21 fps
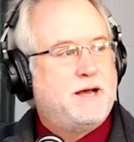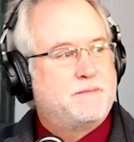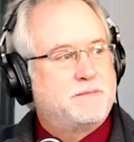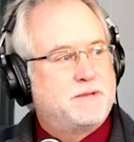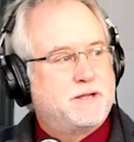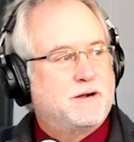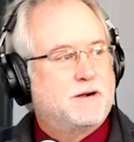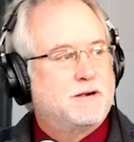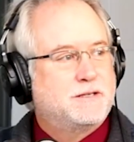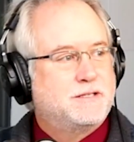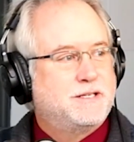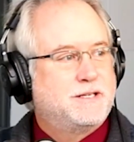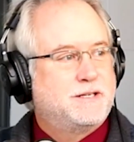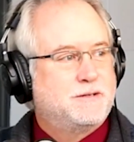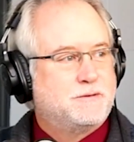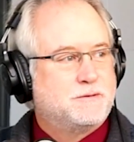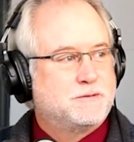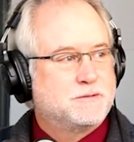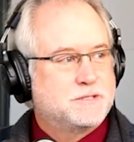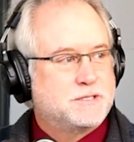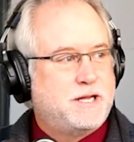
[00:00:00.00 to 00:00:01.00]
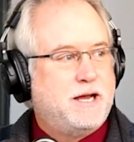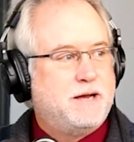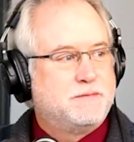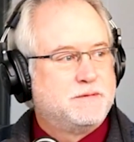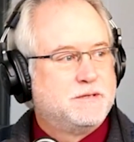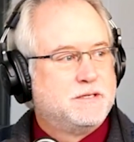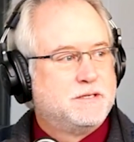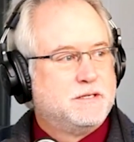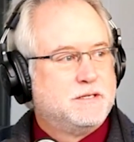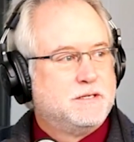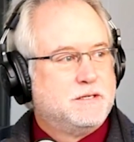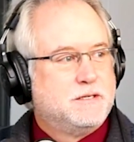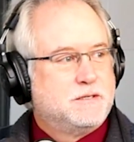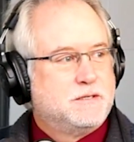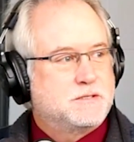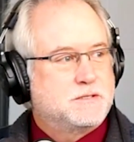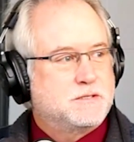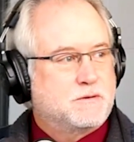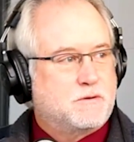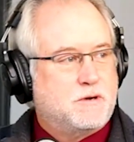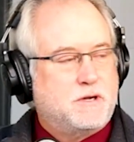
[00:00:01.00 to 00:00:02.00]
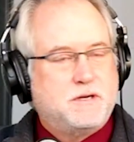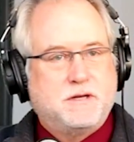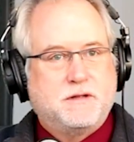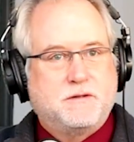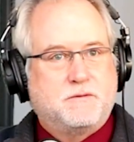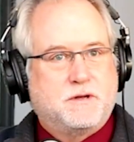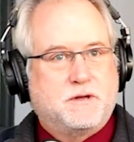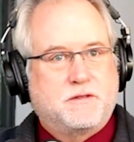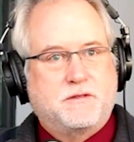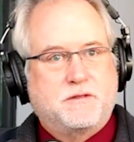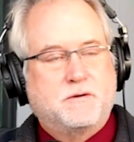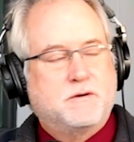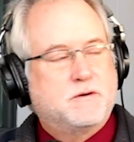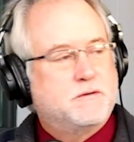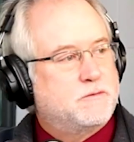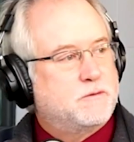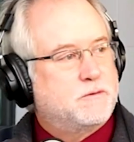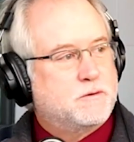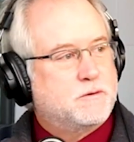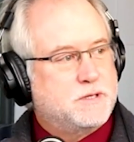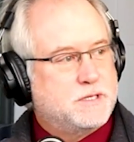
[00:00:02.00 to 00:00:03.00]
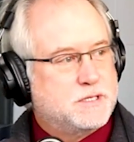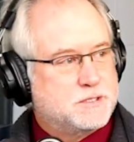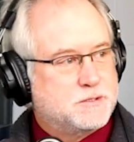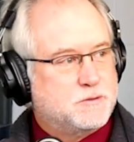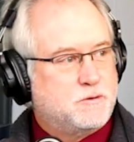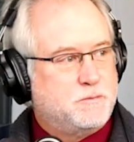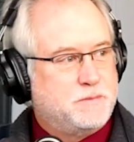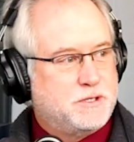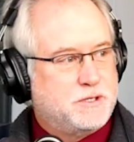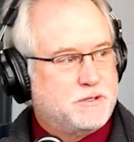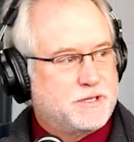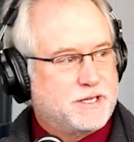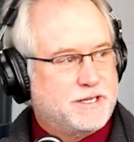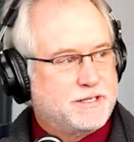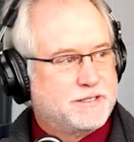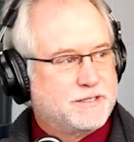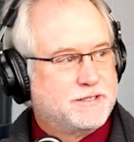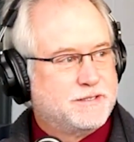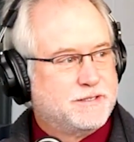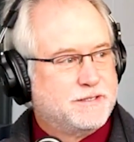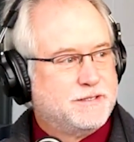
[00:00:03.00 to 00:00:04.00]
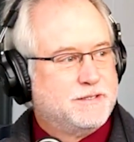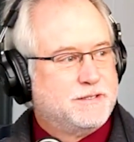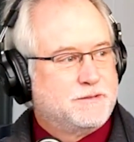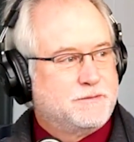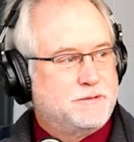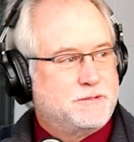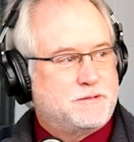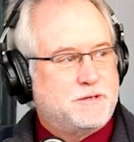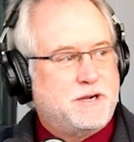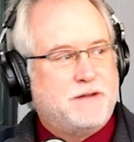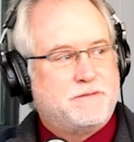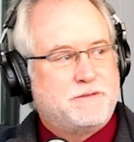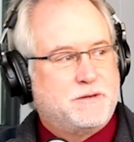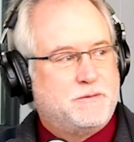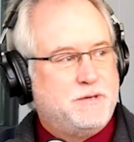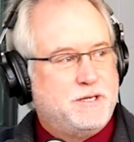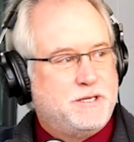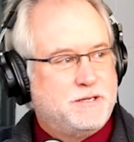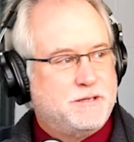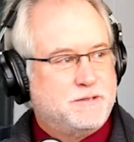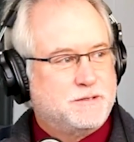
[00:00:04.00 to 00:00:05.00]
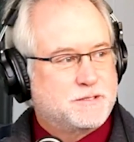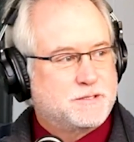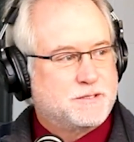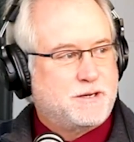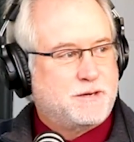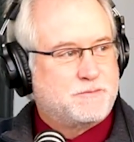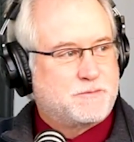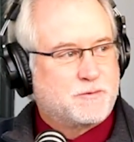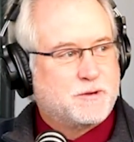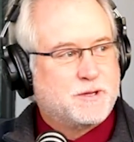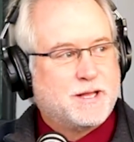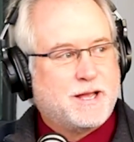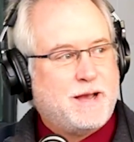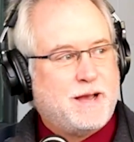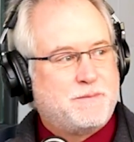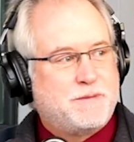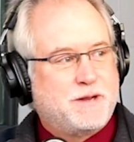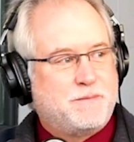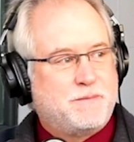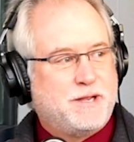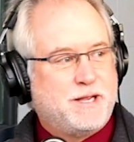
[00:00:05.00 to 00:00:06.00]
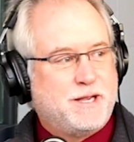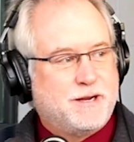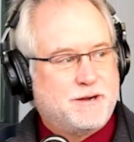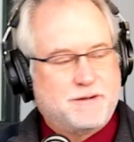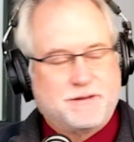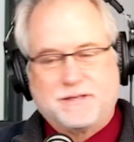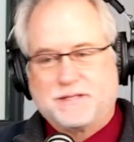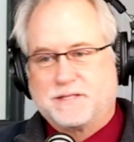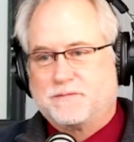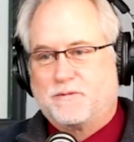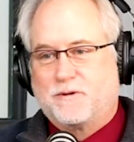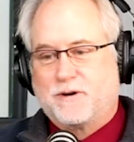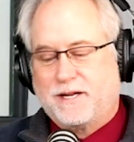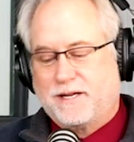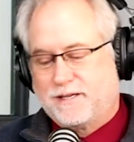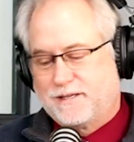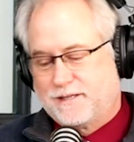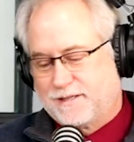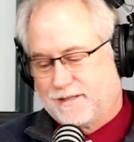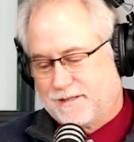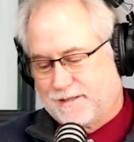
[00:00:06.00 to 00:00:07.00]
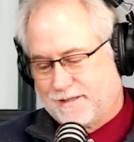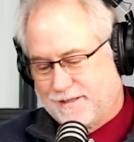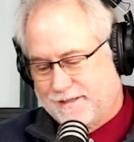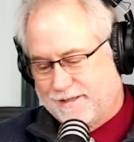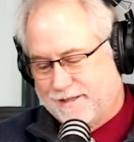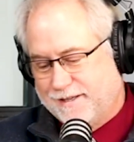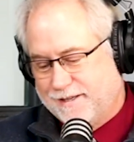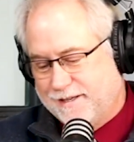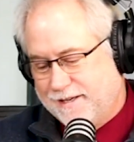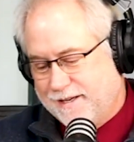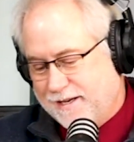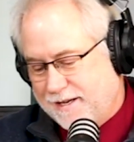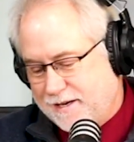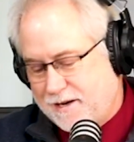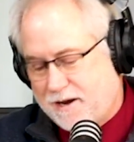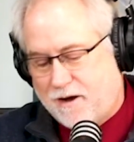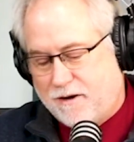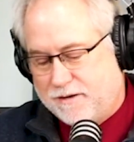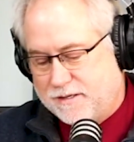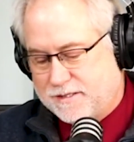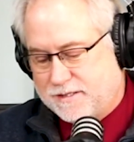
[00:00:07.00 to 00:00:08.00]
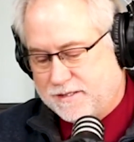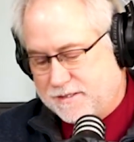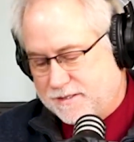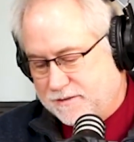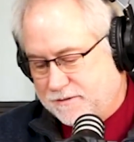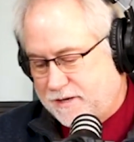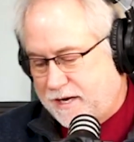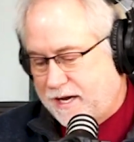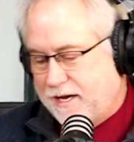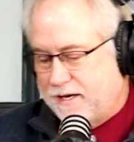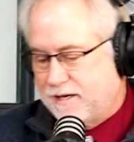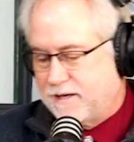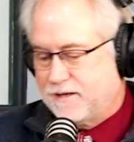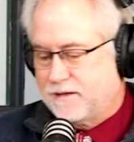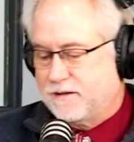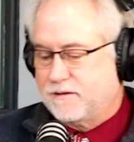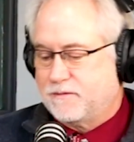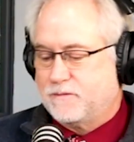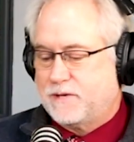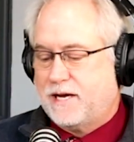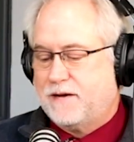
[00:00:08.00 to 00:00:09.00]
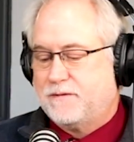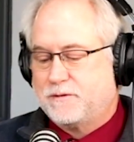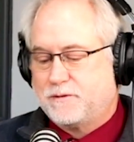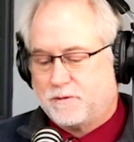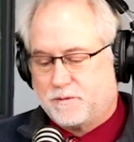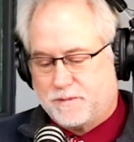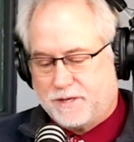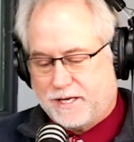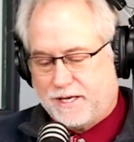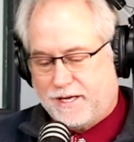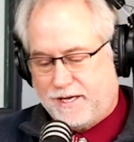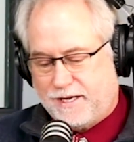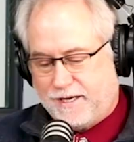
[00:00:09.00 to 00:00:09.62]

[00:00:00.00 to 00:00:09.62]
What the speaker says: the Arctic cold snap. So we're on the, third floor of this old building with drafty windows. So I'm really happy to be here this morning. No, it's okay. We have a little bit of heat